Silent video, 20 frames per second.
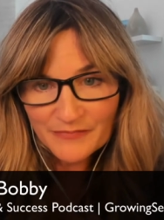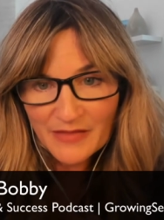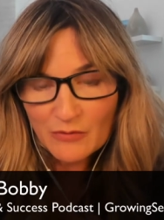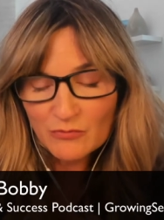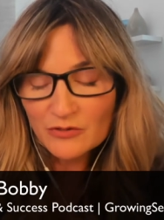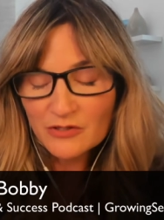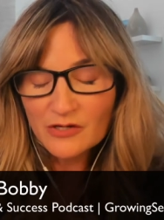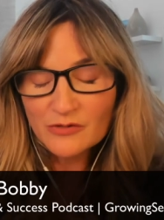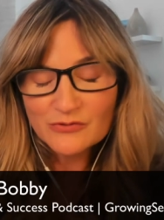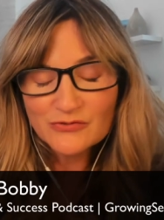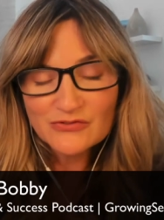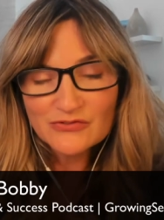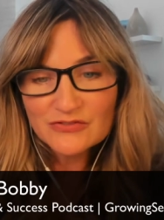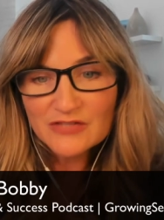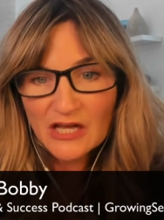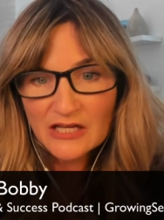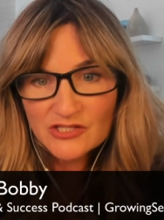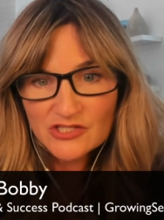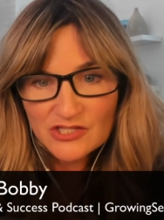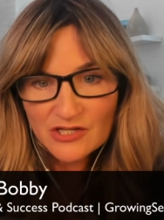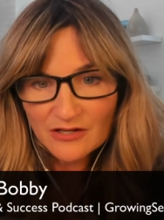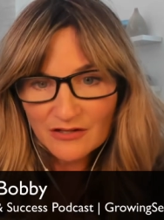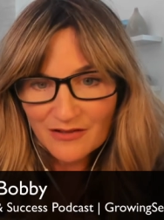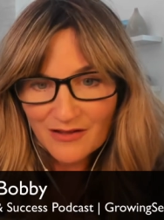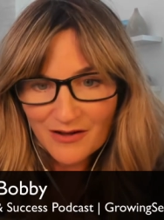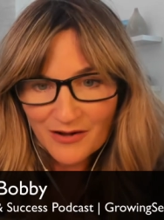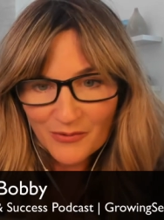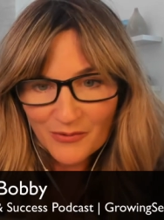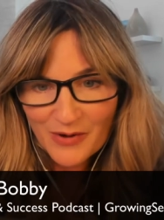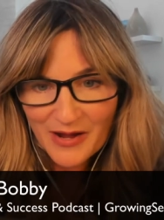that will go such a
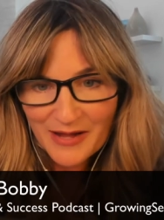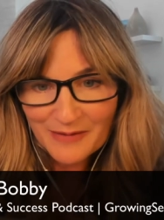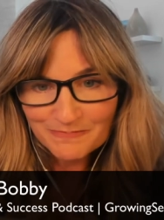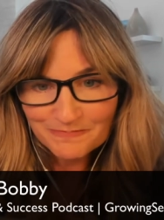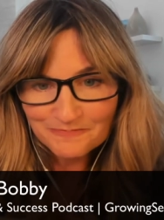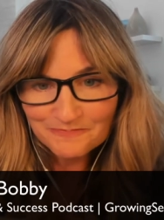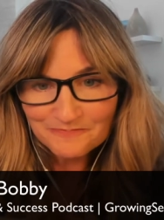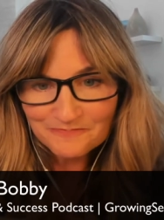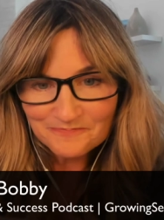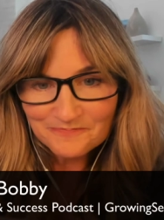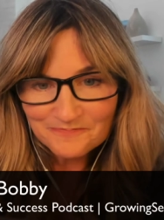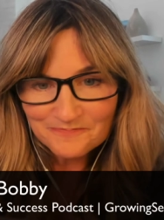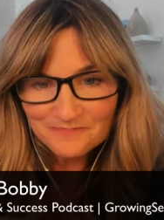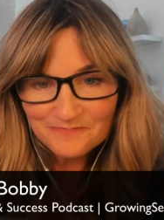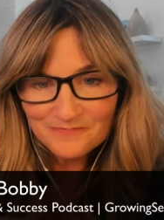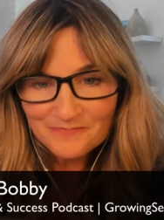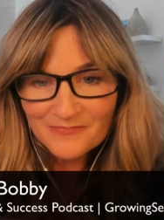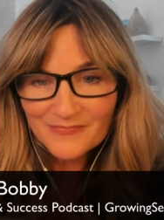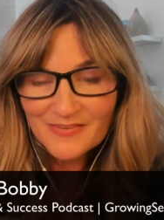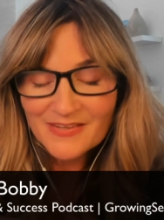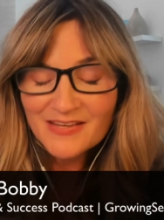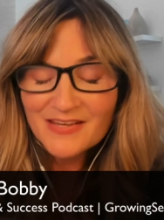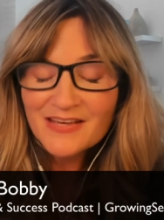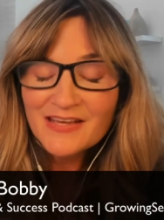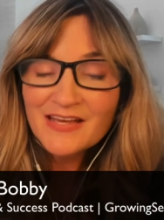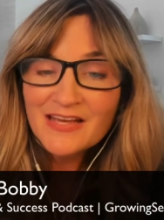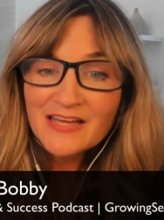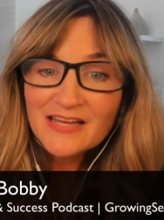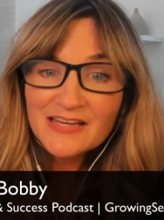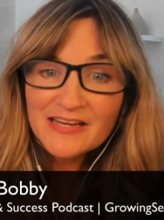long way.
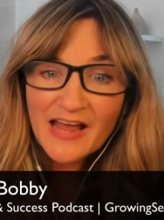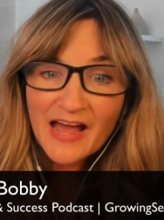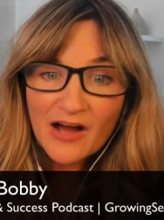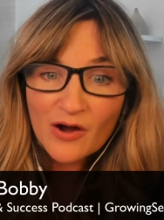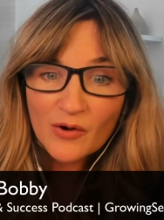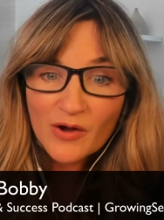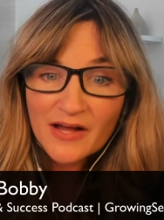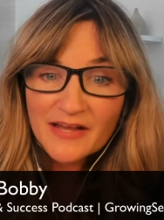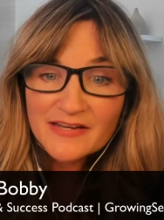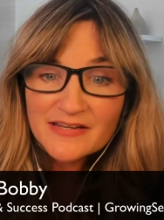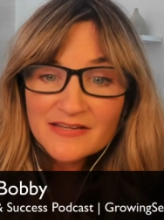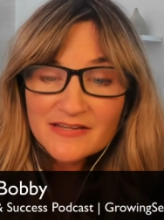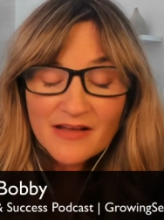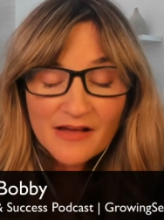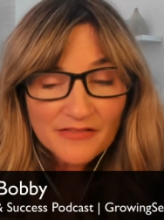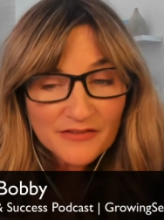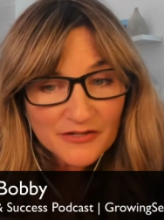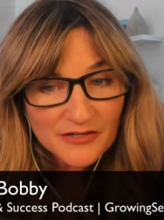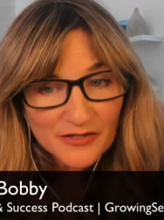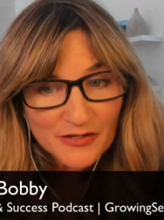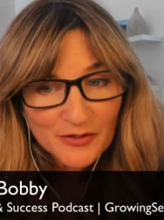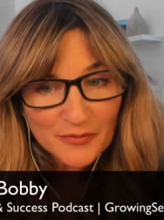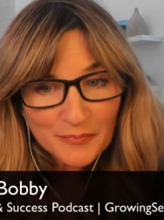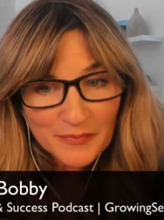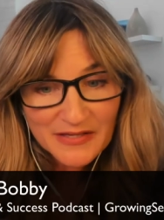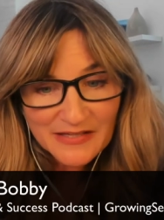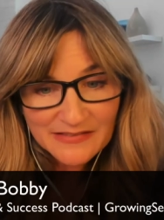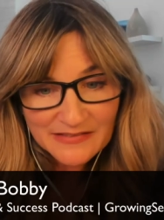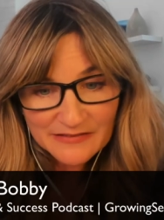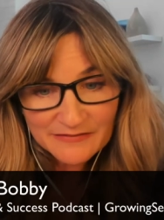Now, another
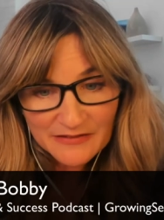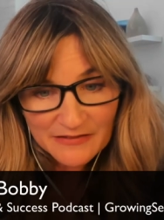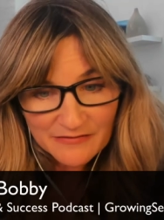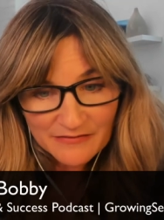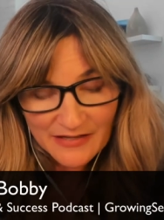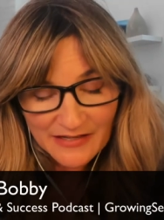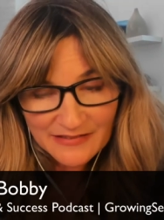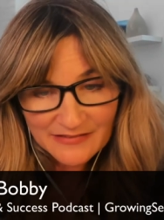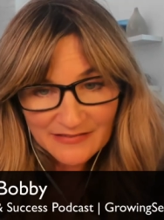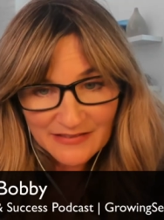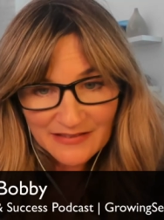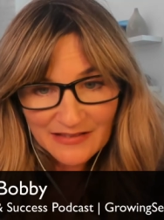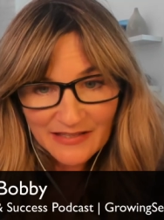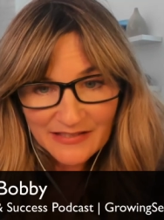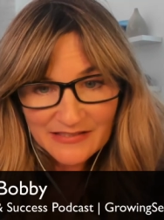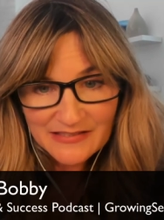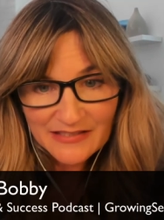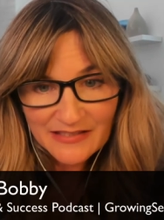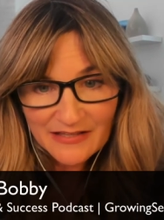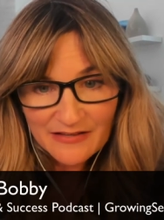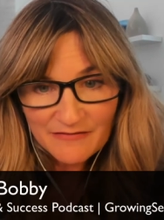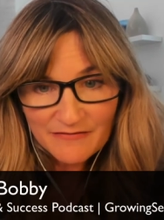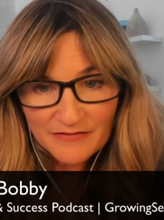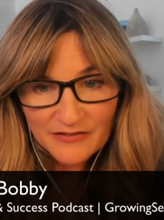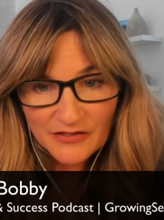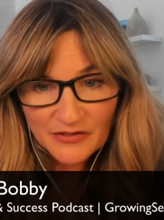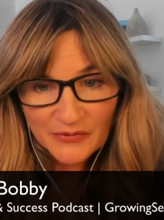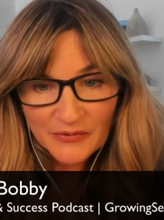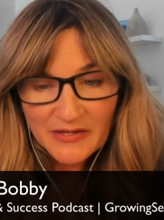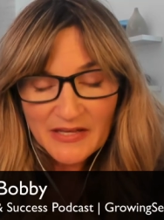piece of advice I'd like to give
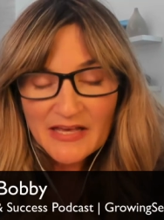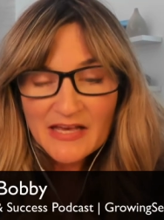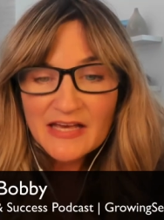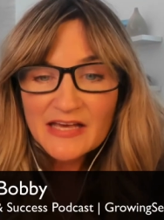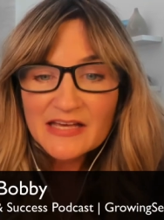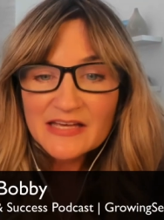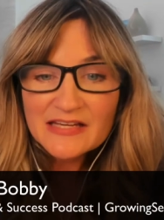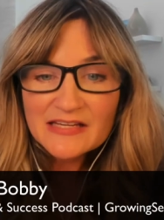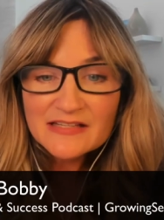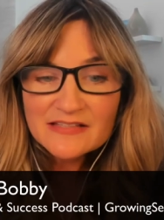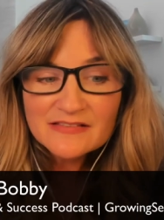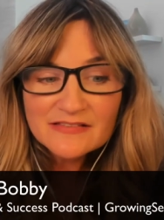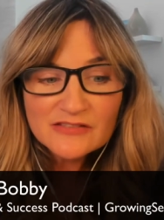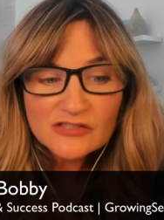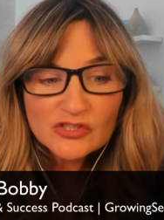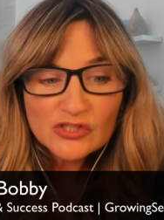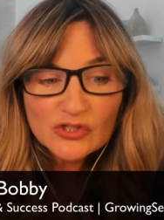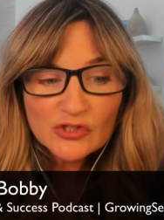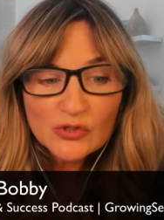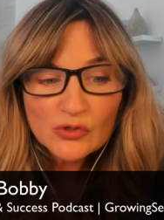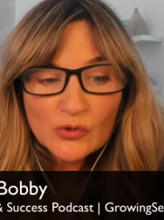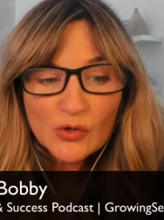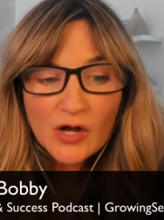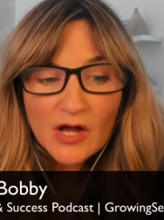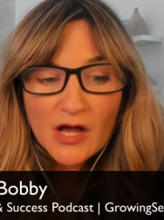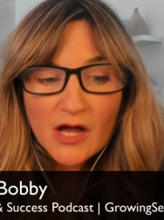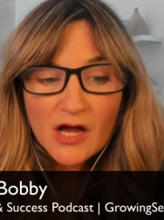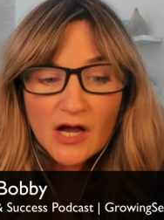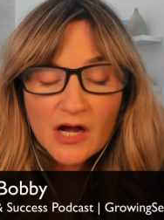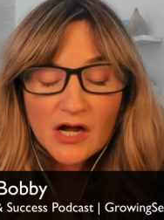you is to
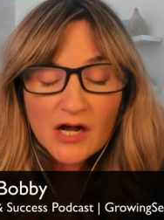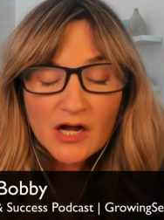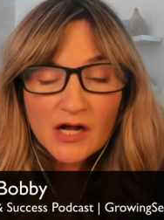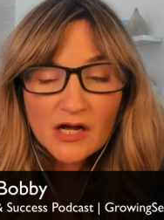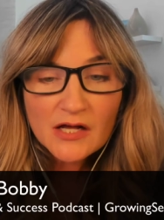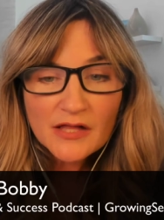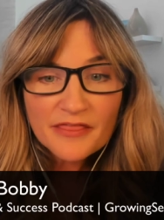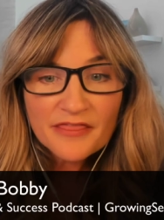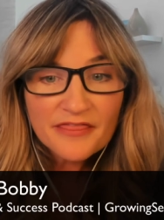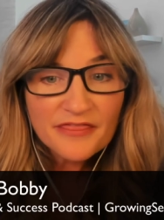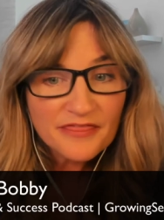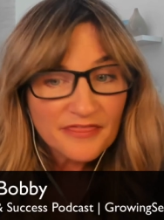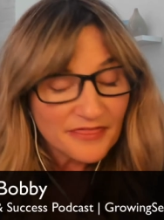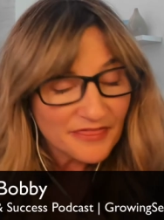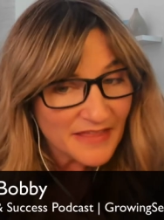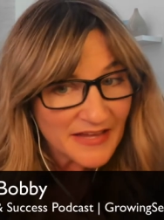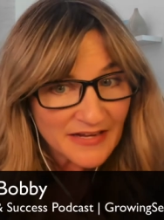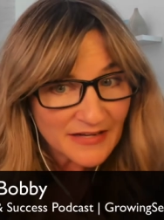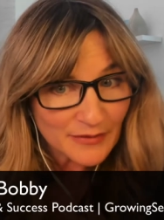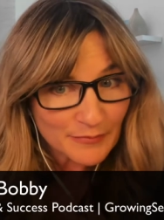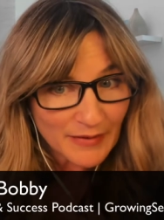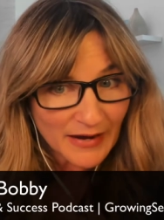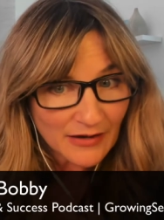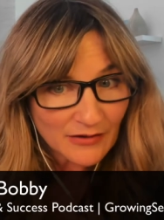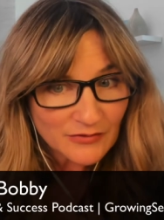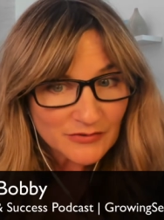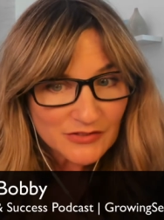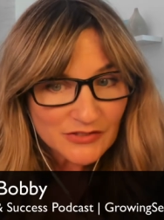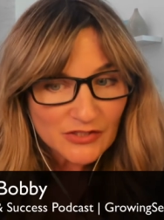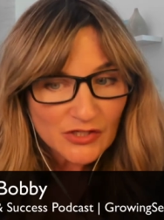think
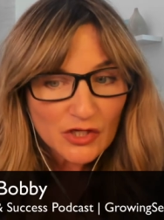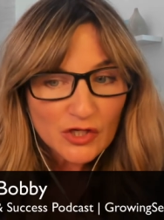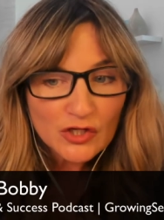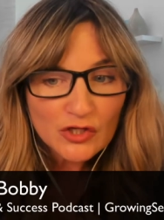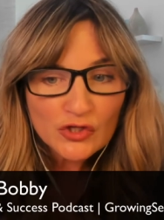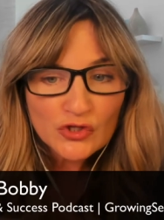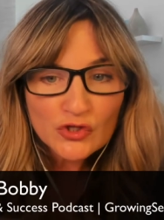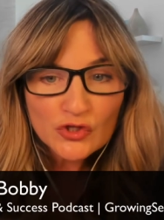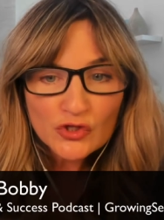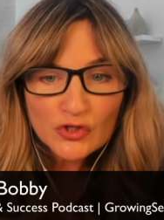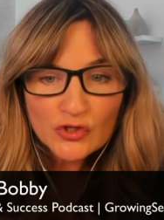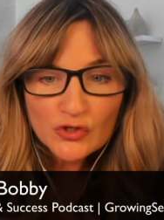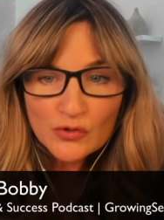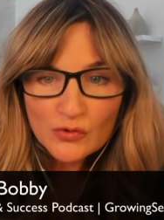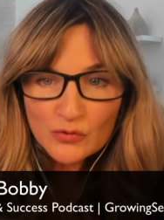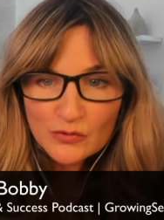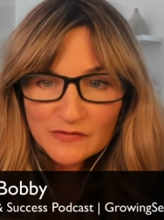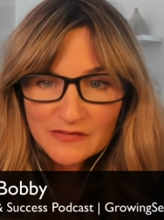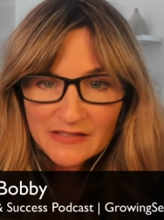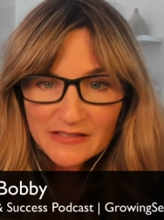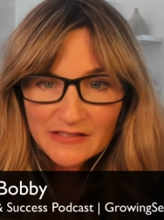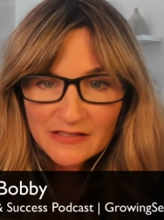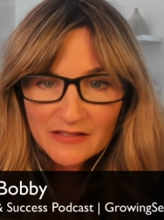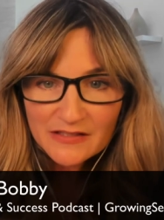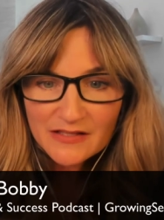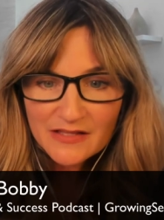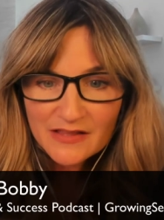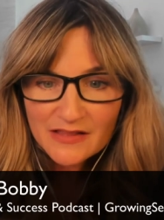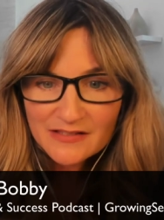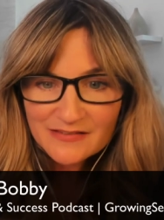about using
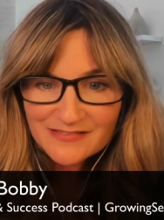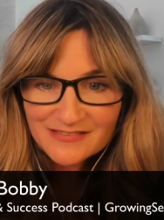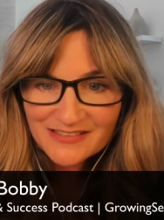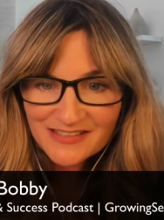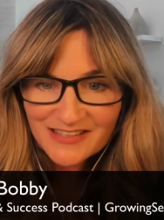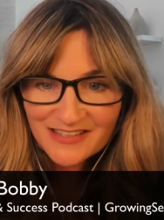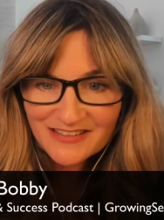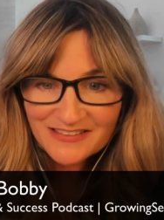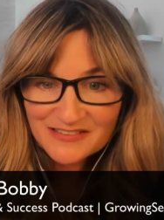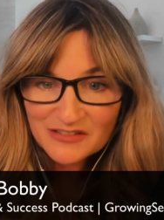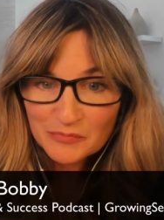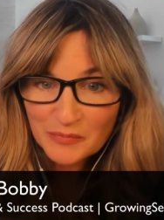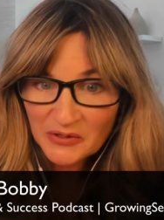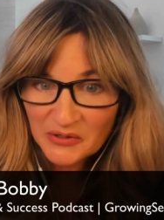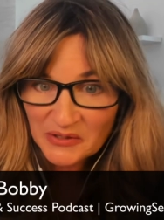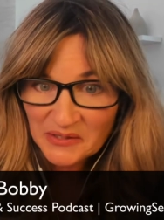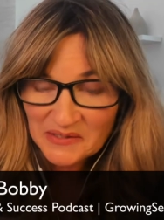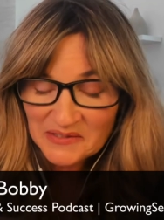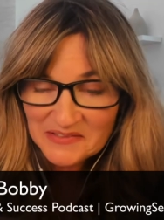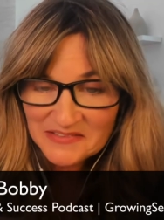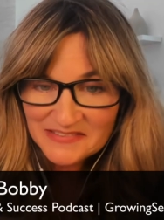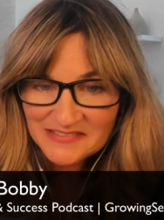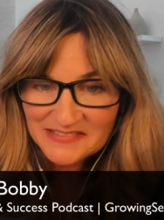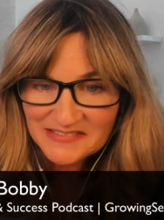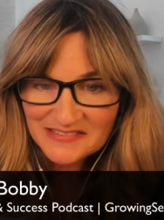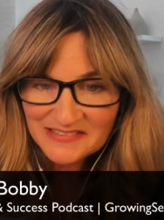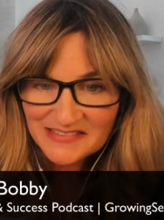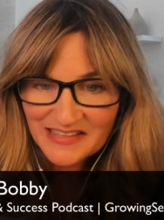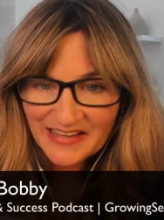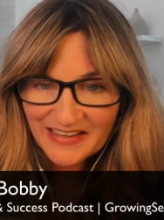this
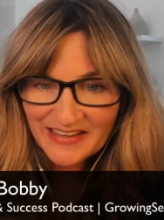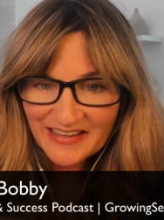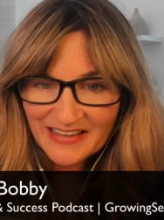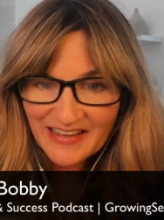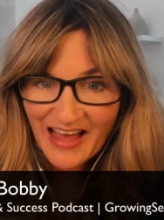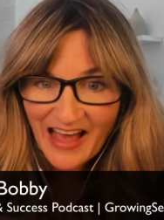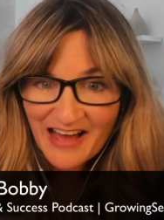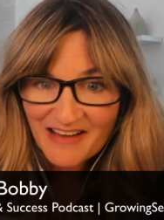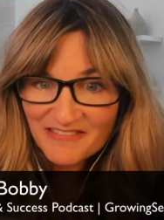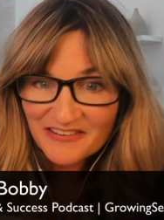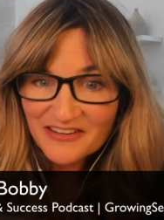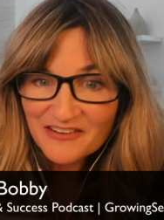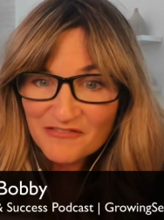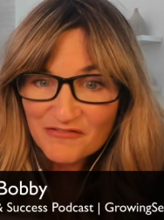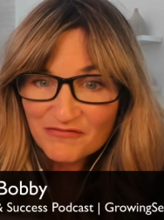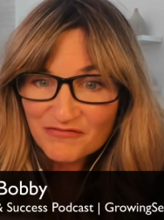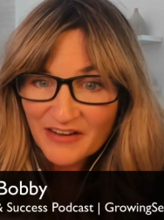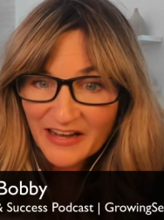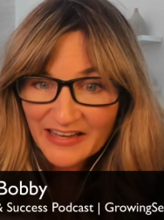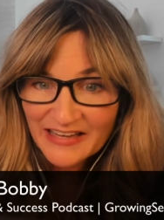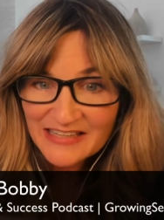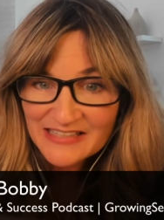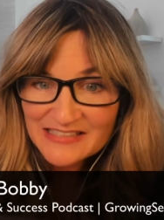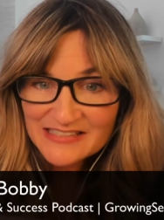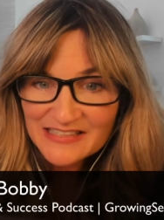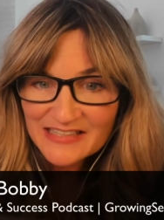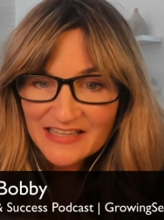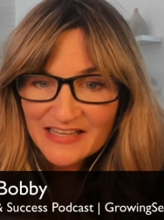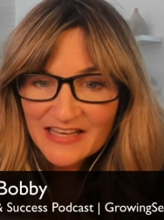experience, like having a fight,